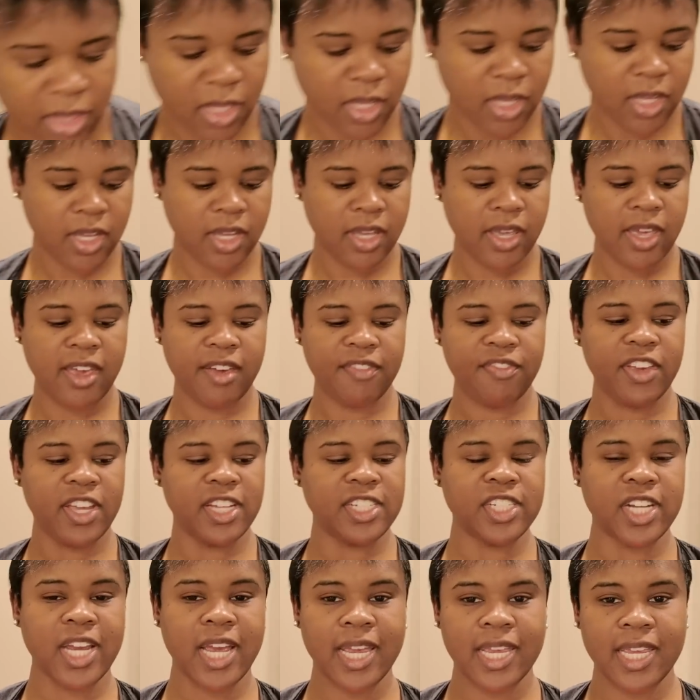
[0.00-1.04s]
the
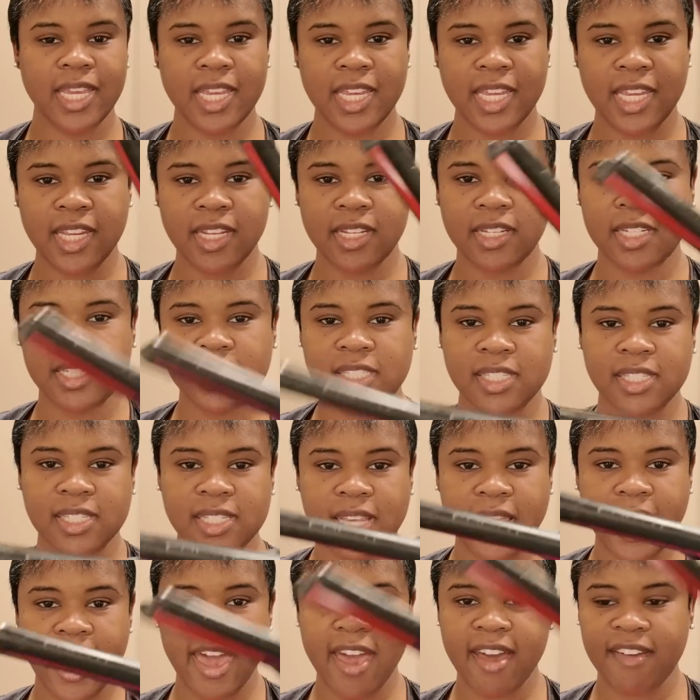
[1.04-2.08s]
FHI Heat. This is
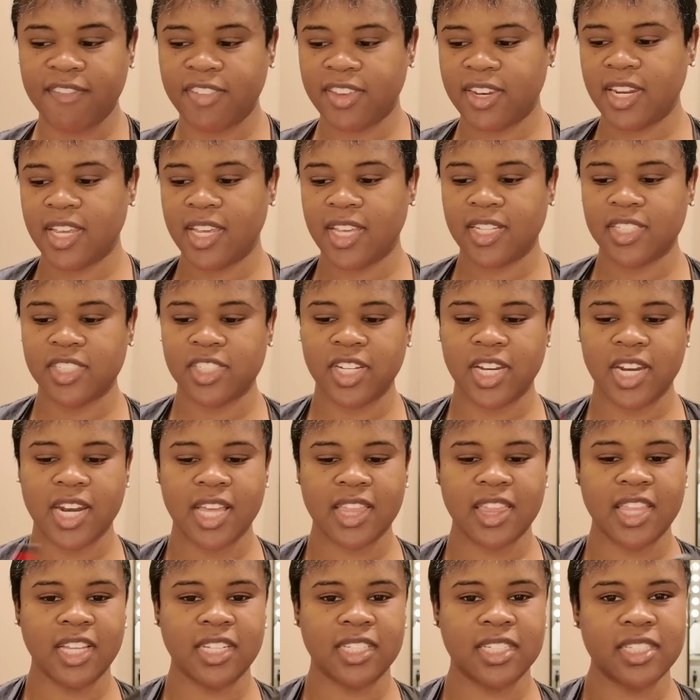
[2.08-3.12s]
a 1/2 inch, and I
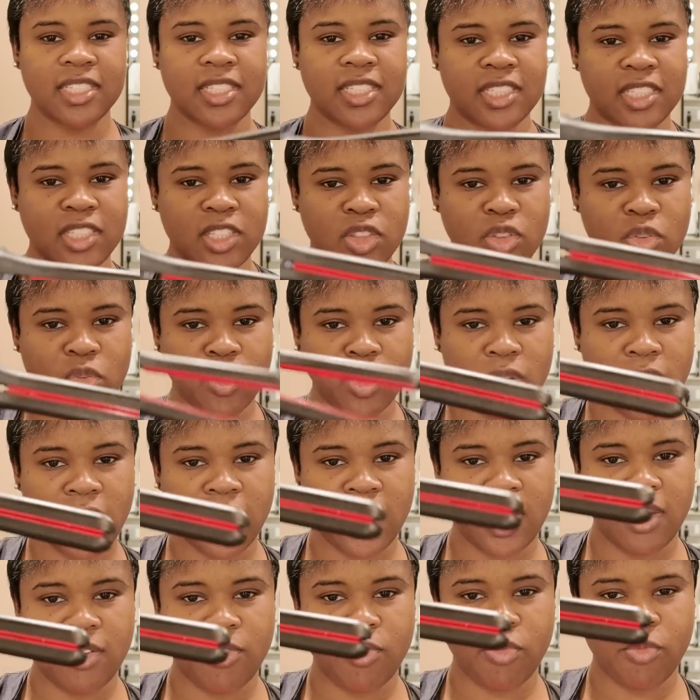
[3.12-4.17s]
think this is
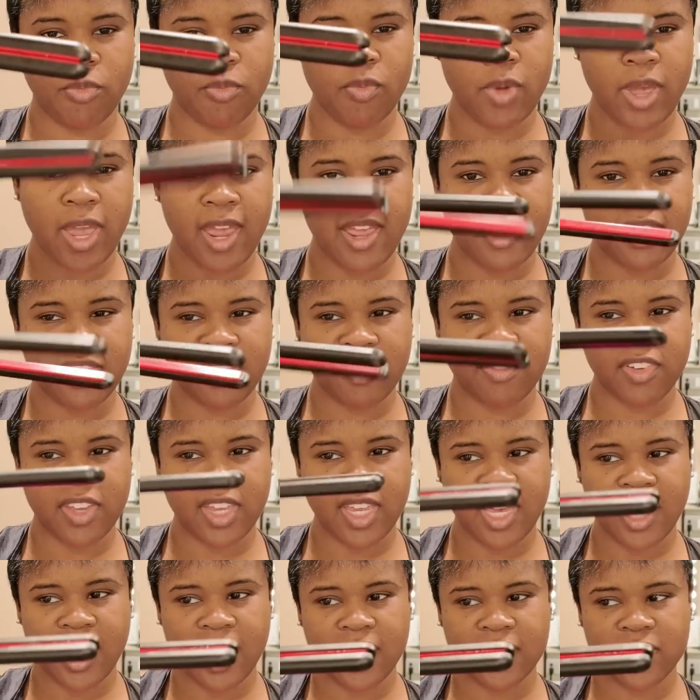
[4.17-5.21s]
3/8 of an
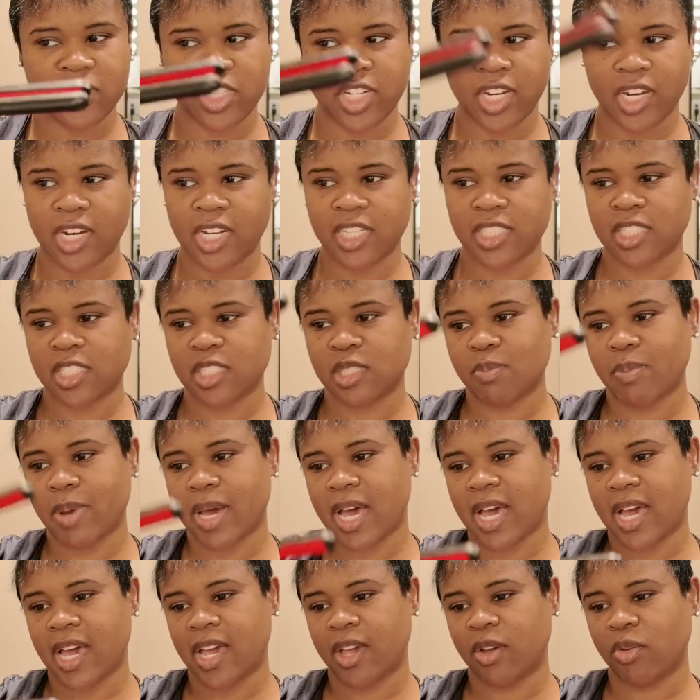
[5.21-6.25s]
inch. And this is
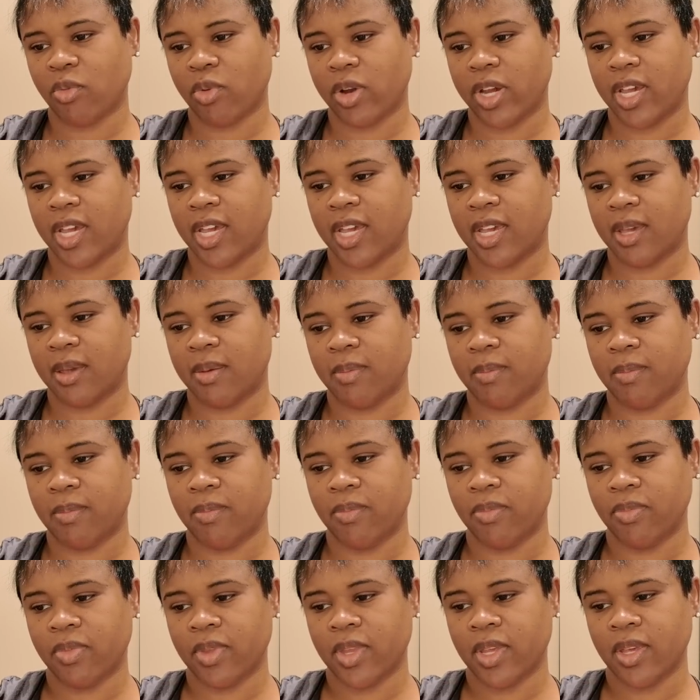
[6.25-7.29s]
by Red
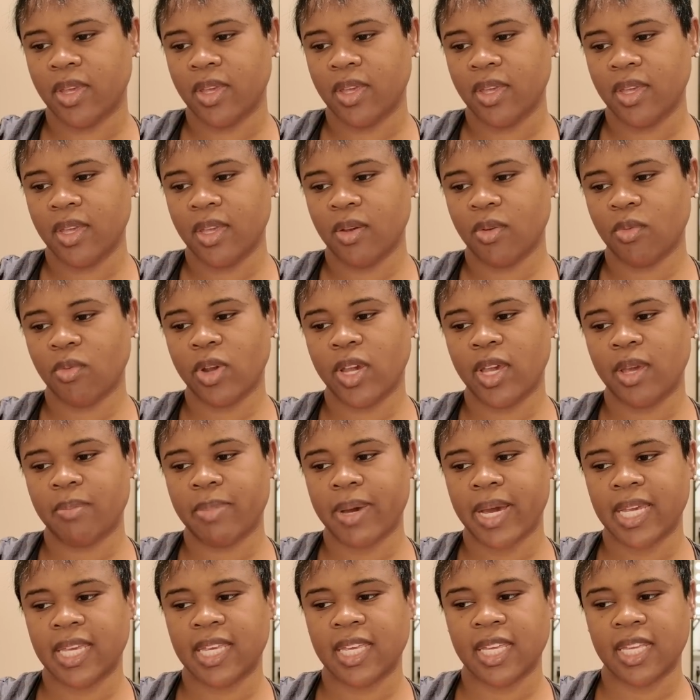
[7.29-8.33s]

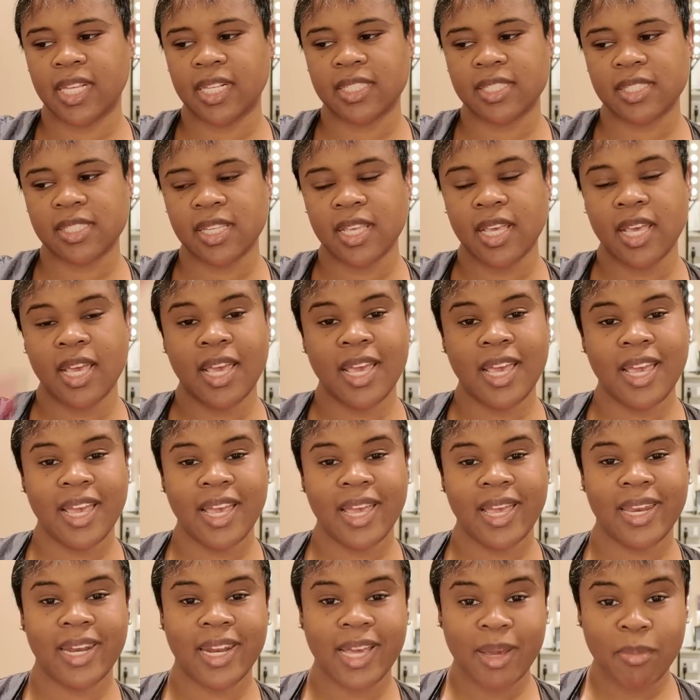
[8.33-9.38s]
by Kiss.
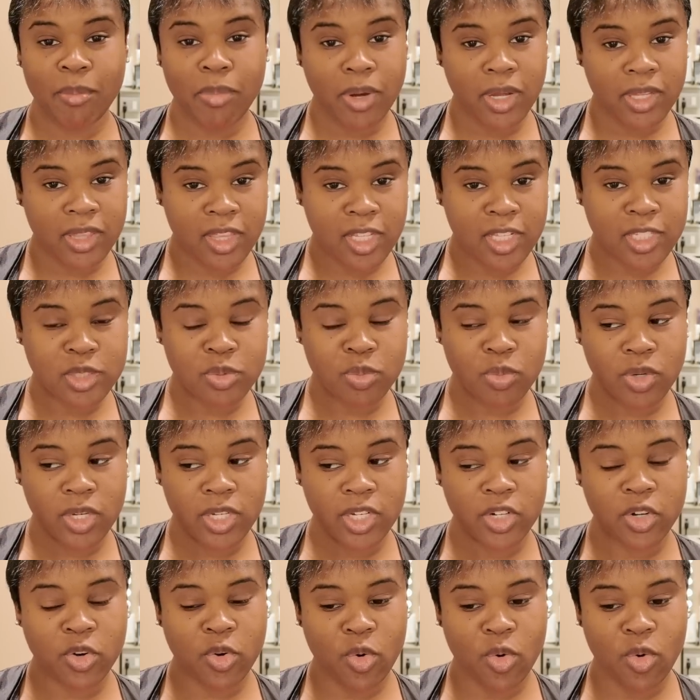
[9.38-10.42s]
And I bought this
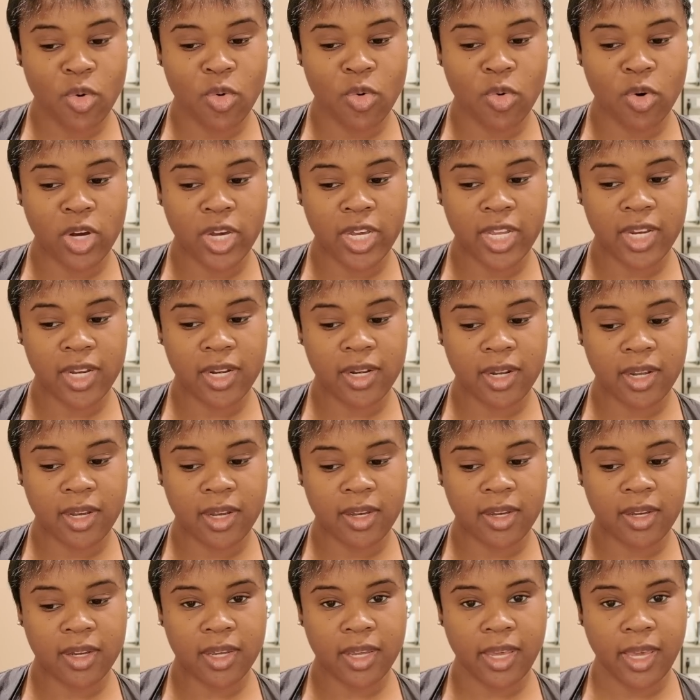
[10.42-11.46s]
one on
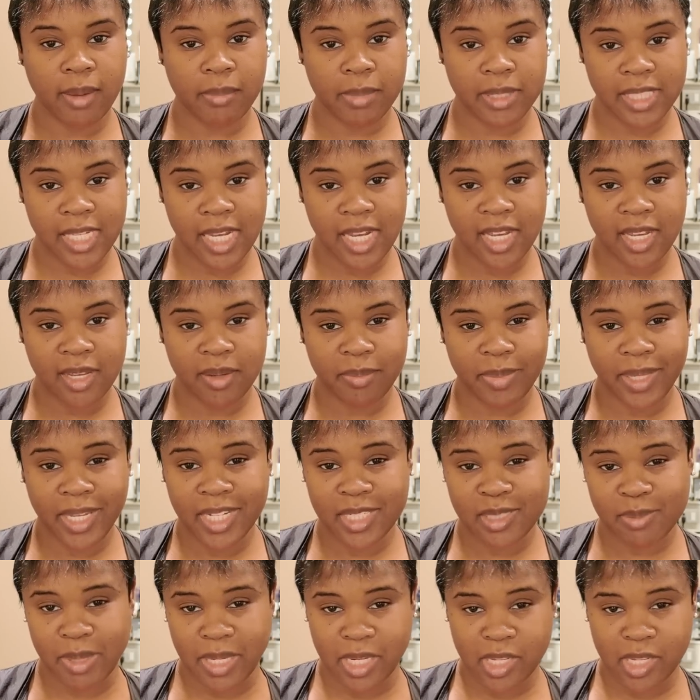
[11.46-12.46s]
Amazon because my